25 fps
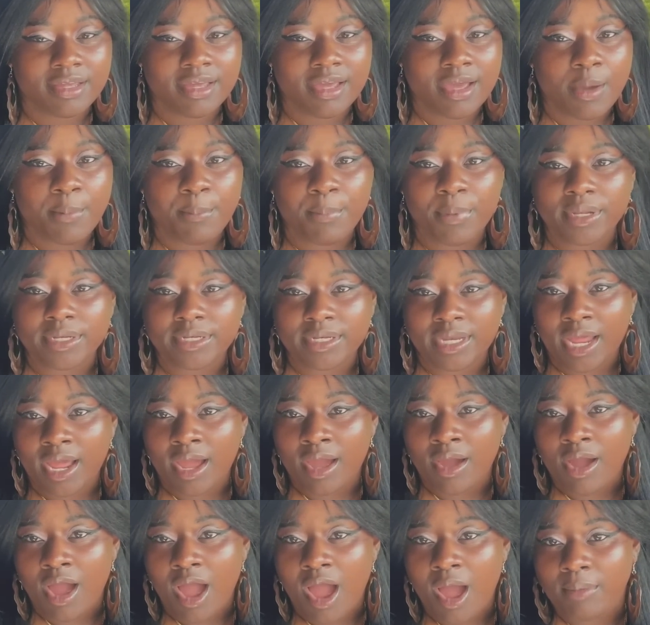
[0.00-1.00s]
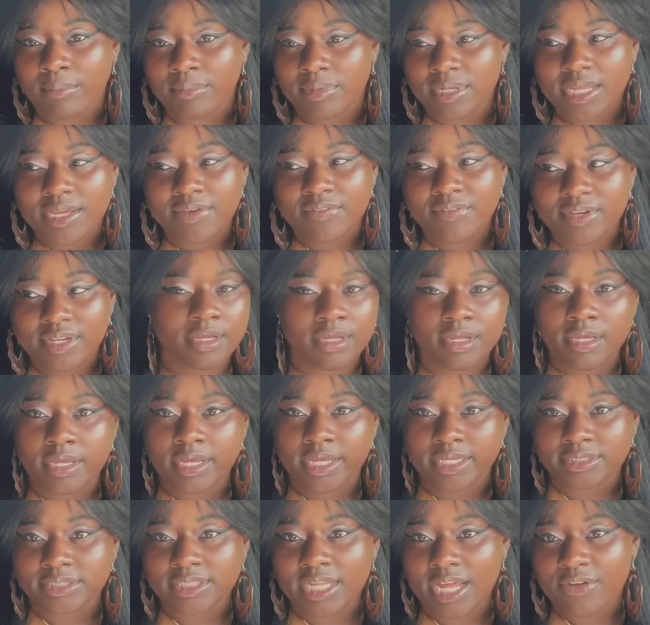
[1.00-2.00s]
but now I'm living it.
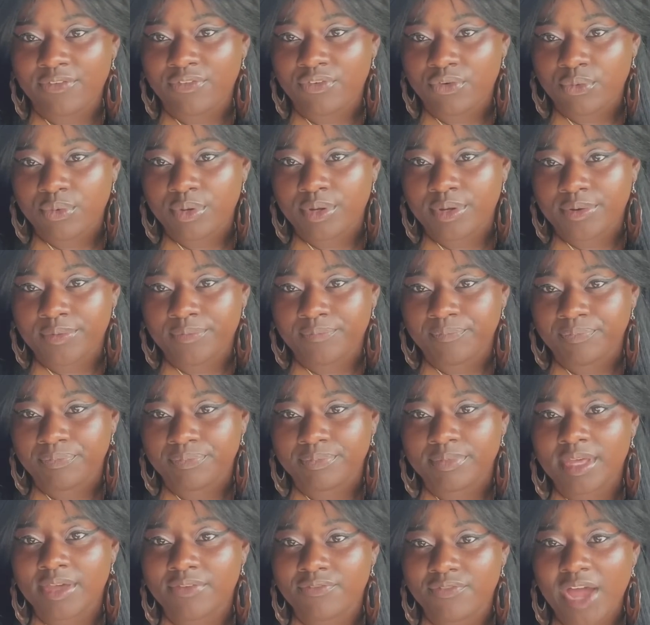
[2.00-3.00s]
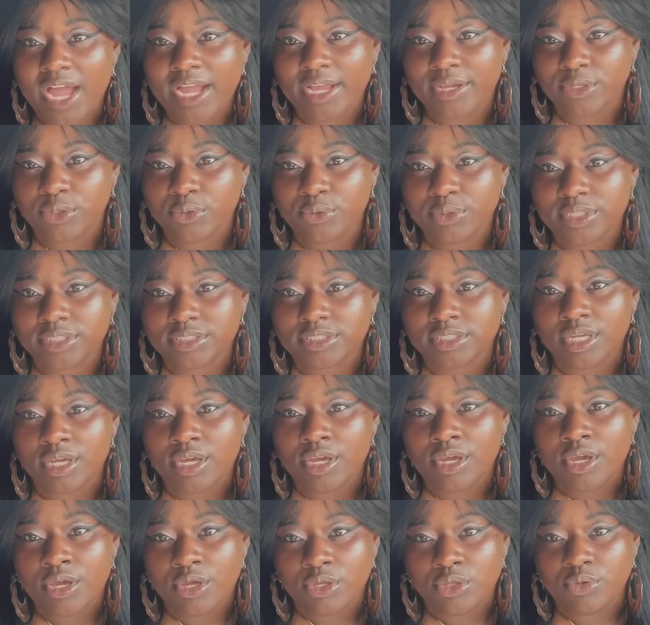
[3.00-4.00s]
It's like, for real. If I can do this,
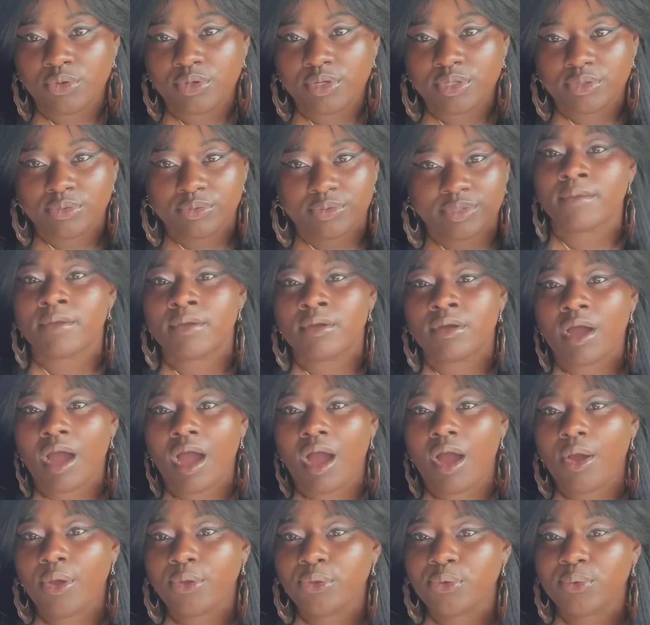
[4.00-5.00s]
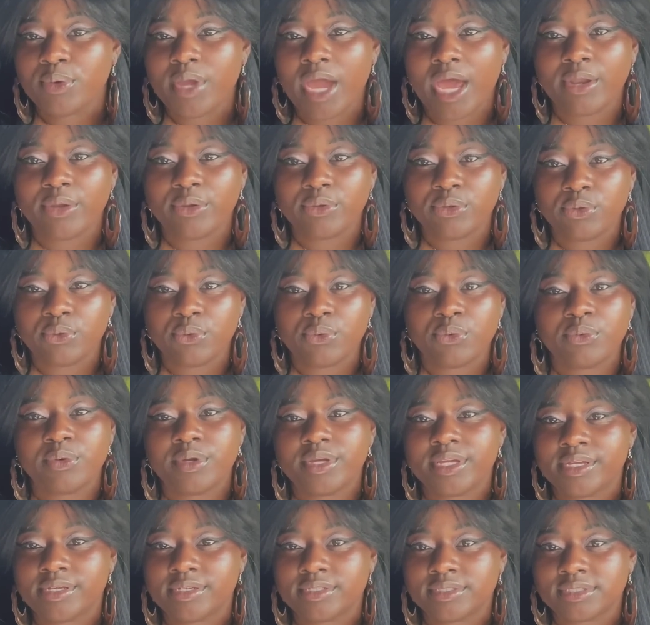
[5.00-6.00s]
you can do this. All you got to do
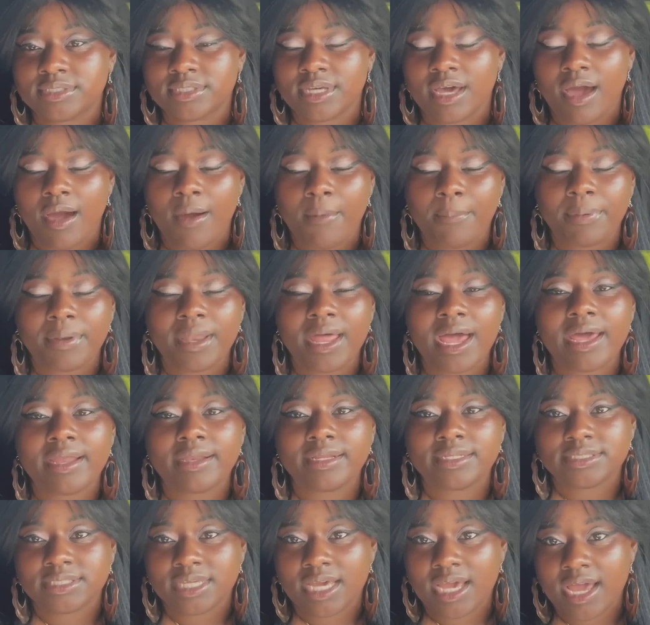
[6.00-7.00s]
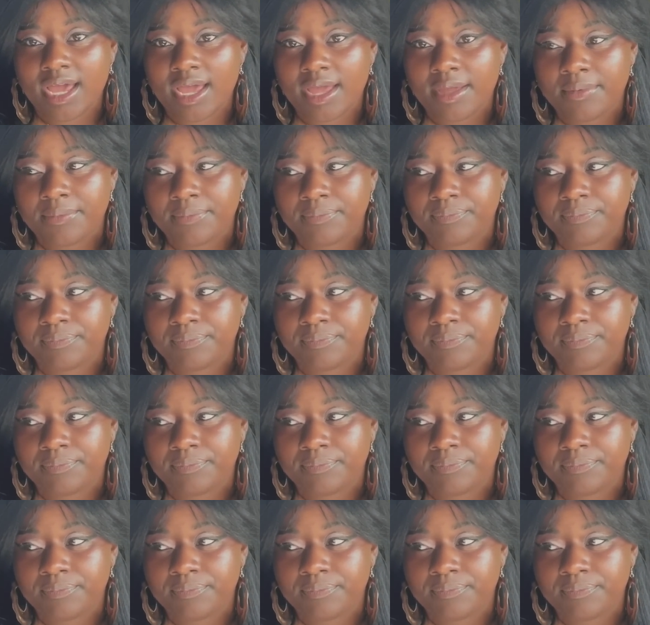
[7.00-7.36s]
is apply the time,